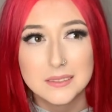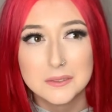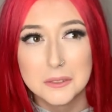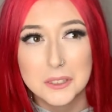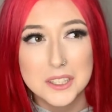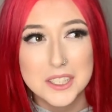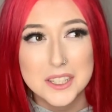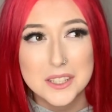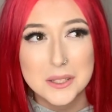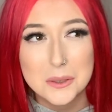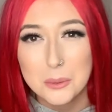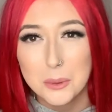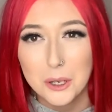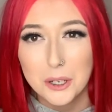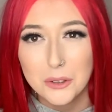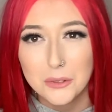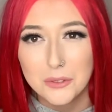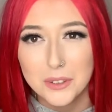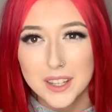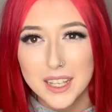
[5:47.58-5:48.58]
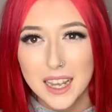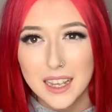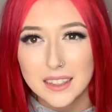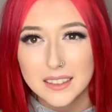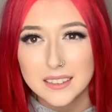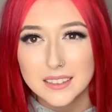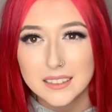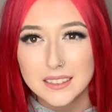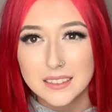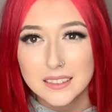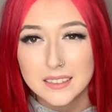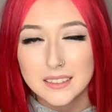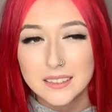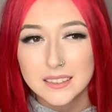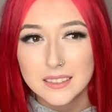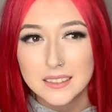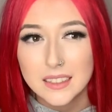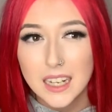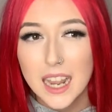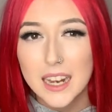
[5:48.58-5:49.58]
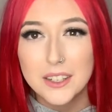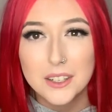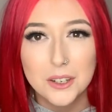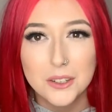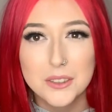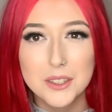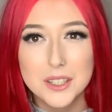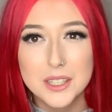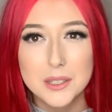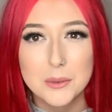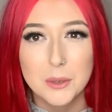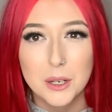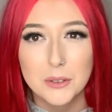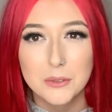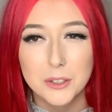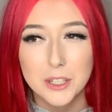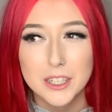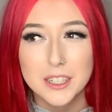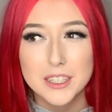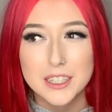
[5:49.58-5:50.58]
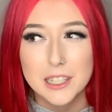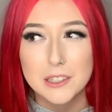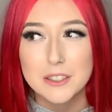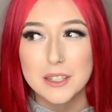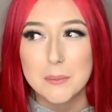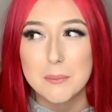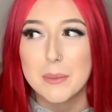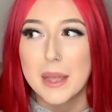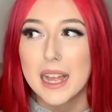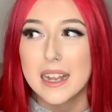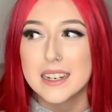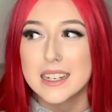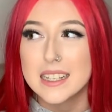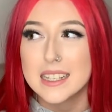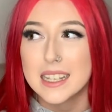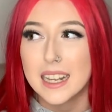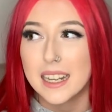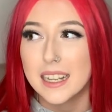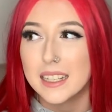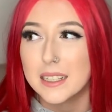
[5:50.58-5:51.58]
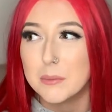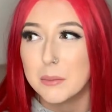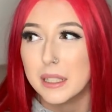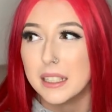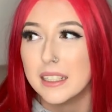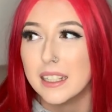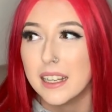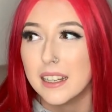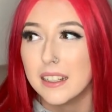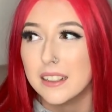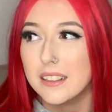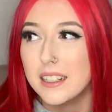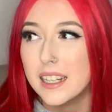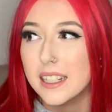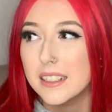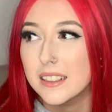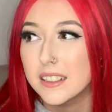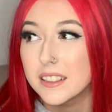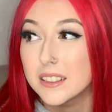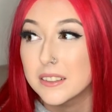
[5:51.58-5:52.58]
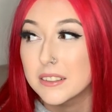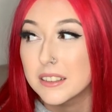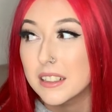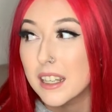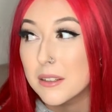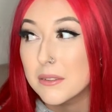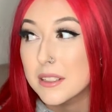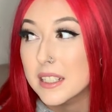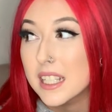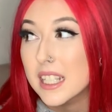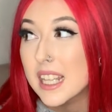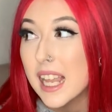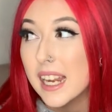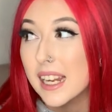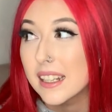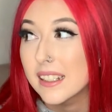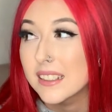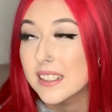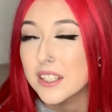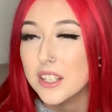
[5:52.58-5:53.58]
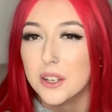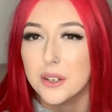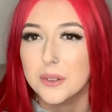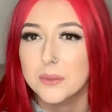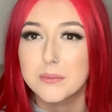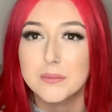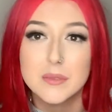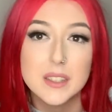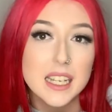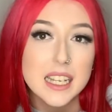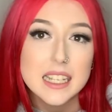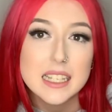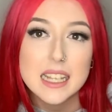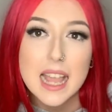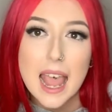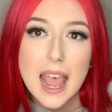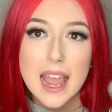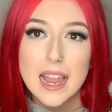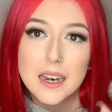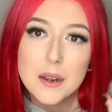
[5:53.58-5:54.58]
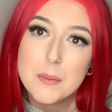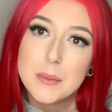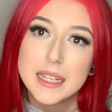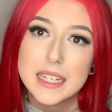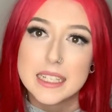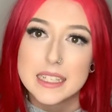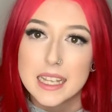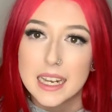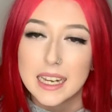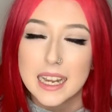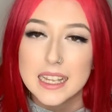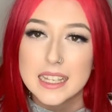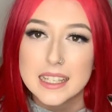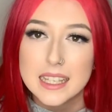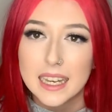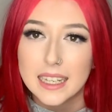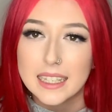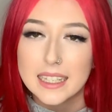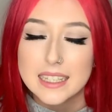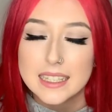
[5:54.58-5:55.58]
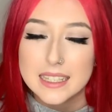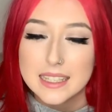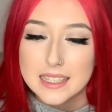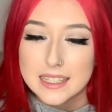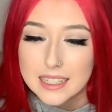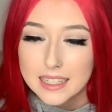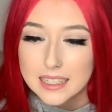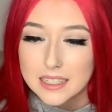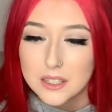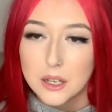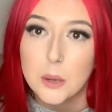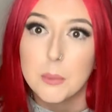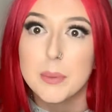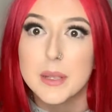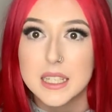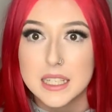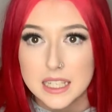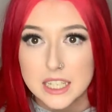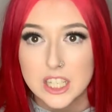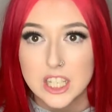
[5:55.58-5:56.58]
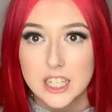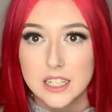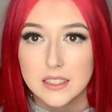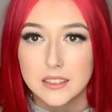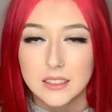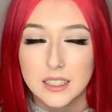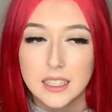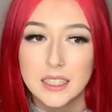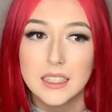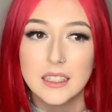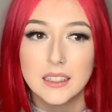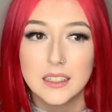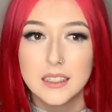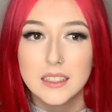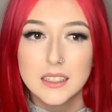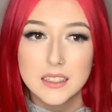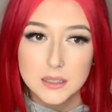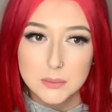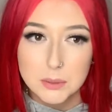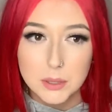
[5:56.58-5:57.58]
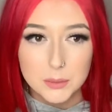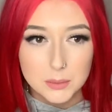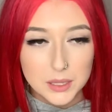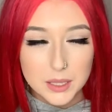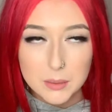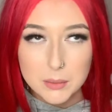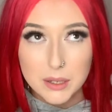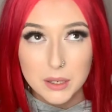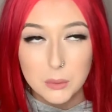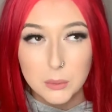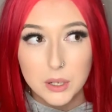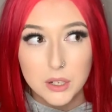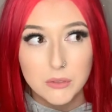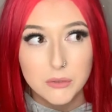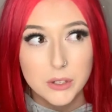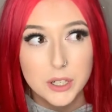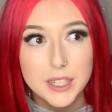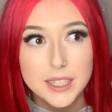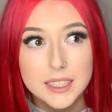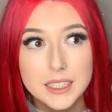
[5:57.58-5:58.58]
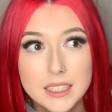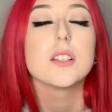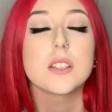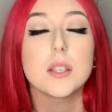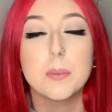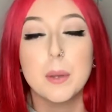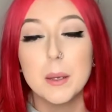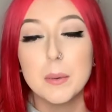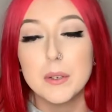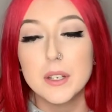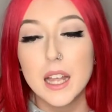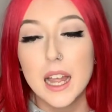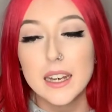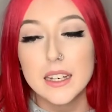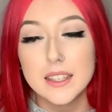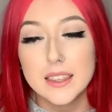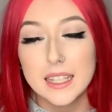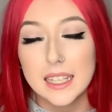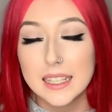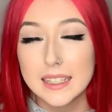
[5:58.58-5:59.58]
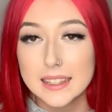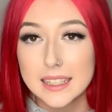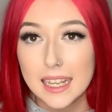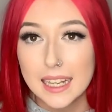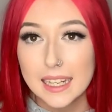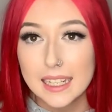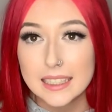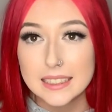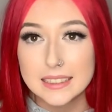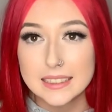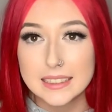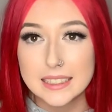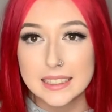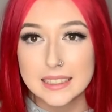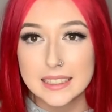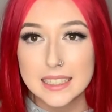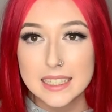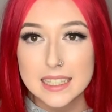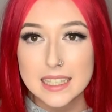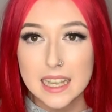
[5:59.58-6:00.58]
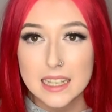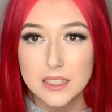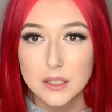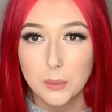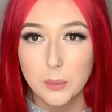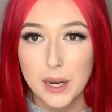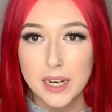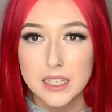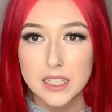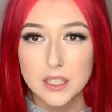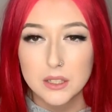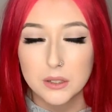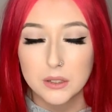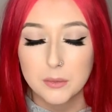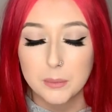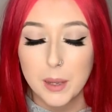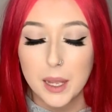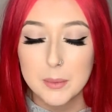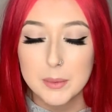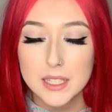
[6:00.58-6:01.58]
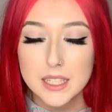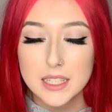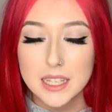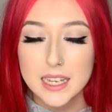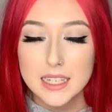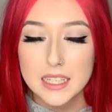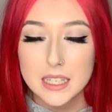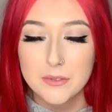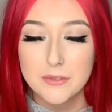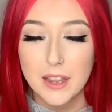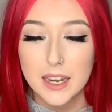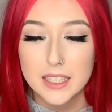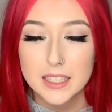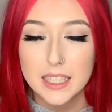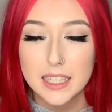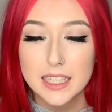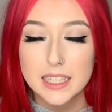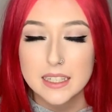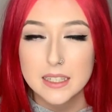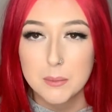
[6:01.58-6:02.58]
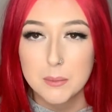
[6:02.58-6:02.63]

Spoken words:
What's the word for that? I know there's a word for it because I was about to say it, but now I don't know what I was saying. So his enemies, I guess, like his opposition. It's probably a better word for it. So people kind of think that he did this as a way to sort of publicize the fact that his